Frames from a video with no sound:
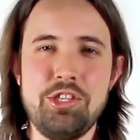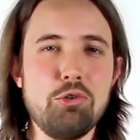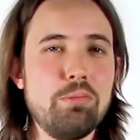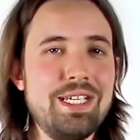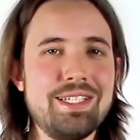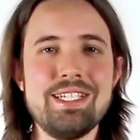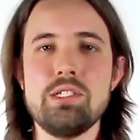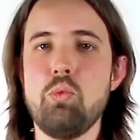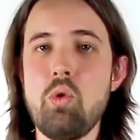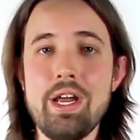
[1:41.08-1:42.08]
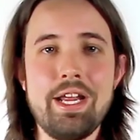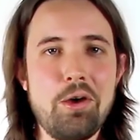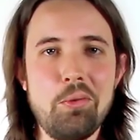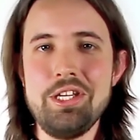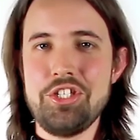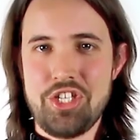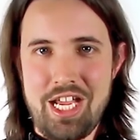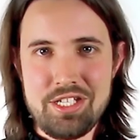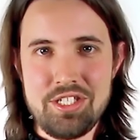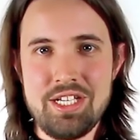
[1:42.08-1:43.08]
Don't miss this one and only
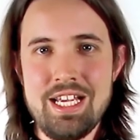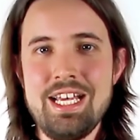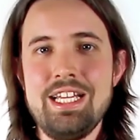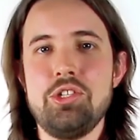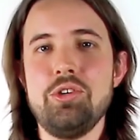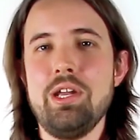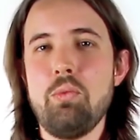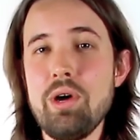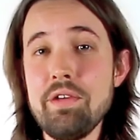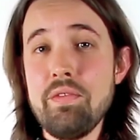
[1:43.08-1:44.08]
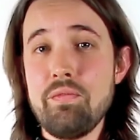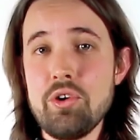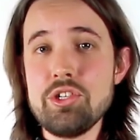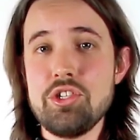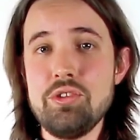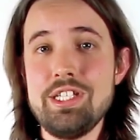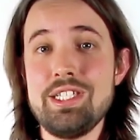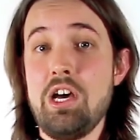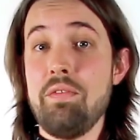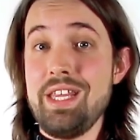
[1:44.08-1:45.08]
chance to get one of the first
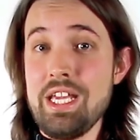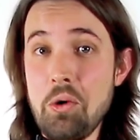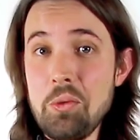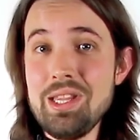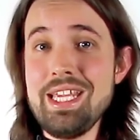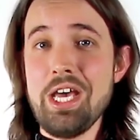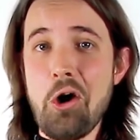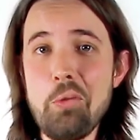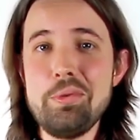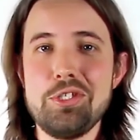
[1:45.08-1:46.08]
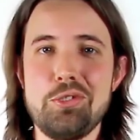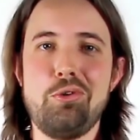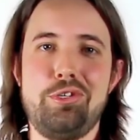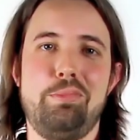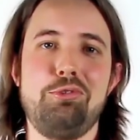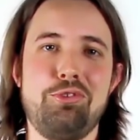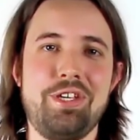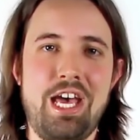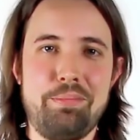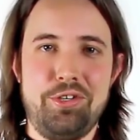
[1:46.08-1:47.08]
units of the only open source motion
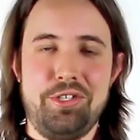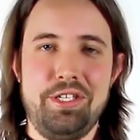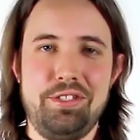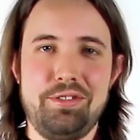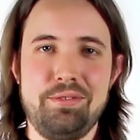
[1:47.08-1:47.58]
capture kit.